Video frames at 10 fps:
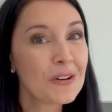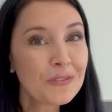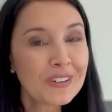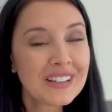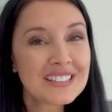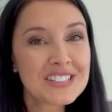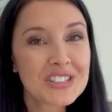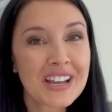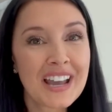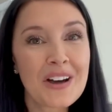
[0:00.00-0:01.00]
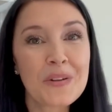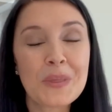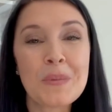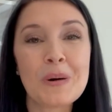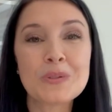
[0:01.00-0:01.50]
Don't forget to check out
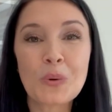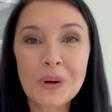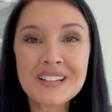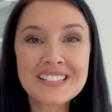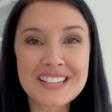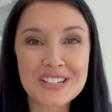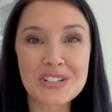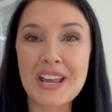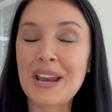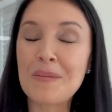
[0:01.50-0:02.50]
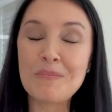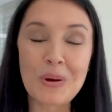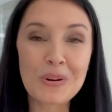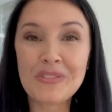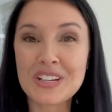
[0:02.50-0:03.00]
the Mom's Organization
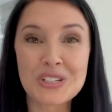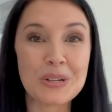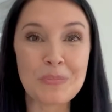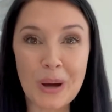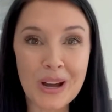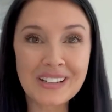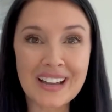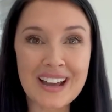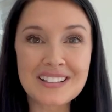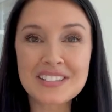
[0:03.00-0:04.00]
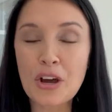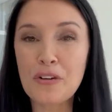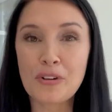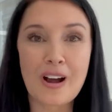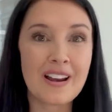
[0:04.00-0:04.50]
Motivation podcast
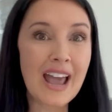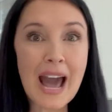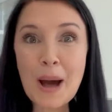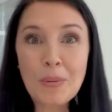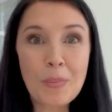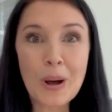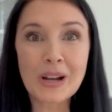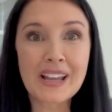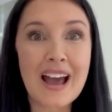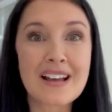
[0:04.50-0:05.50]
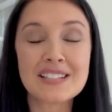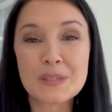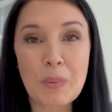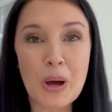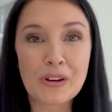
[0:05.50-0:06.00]
over on Apple
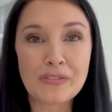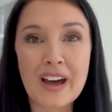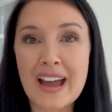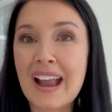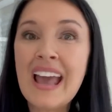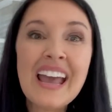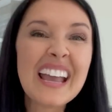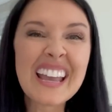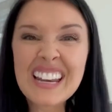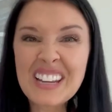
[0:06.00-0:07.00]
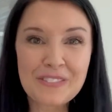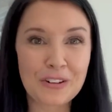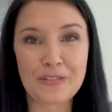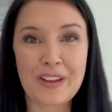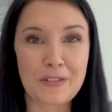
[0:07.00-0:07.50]
Podcasts, Spotify, any of
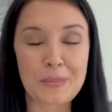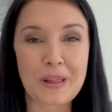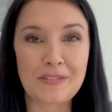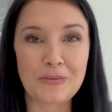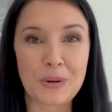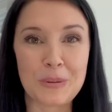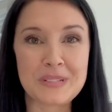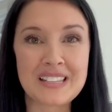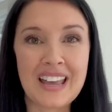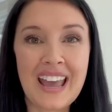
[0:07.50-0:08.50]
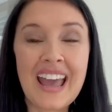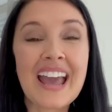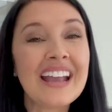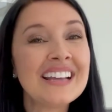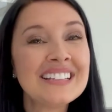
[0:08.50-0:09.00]
your favorite platforms.
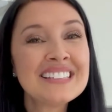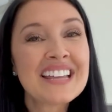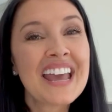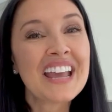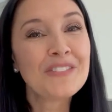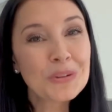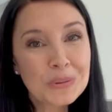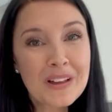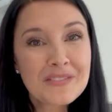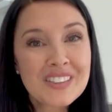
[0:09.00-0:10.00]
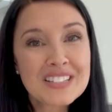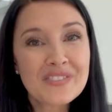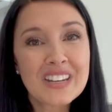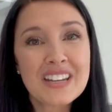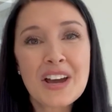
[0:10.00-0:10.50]
And if you loved this
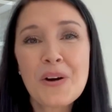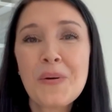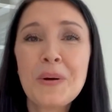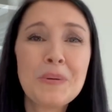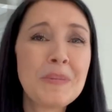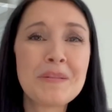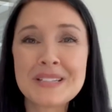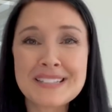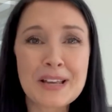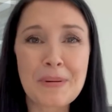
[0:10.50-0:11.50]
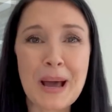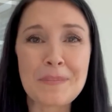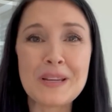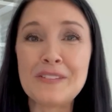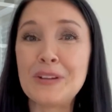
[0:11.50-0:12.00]
video, it would make me so
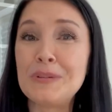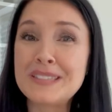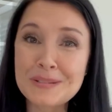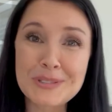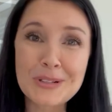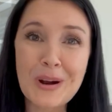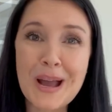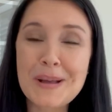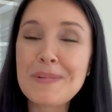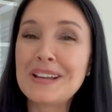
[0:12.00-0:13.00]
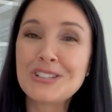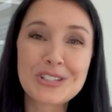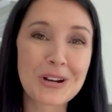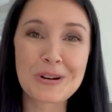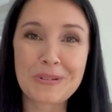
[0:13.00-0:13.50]
happy if you would subscribe and
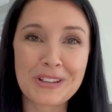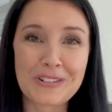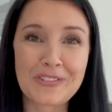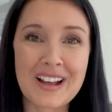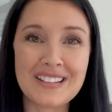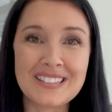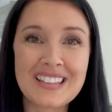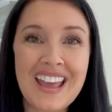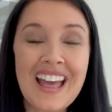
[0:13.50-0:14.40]
share it with your friends.